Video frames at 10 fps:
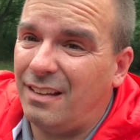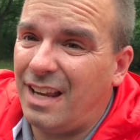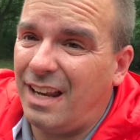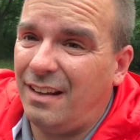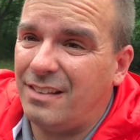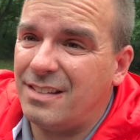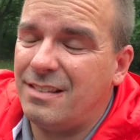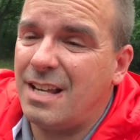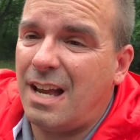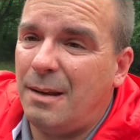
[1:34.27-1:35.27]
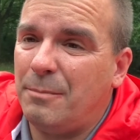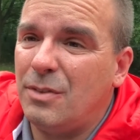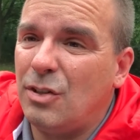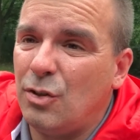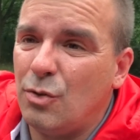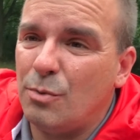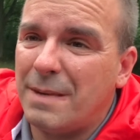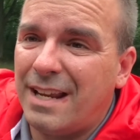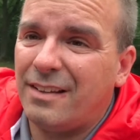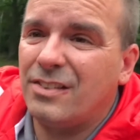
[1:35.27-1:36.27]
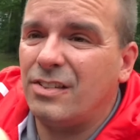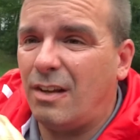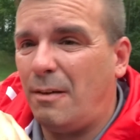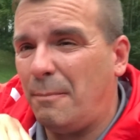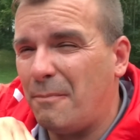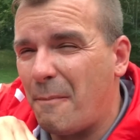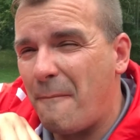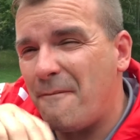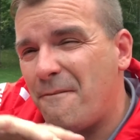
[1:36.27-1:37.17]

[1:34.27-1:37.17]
And it's time to make some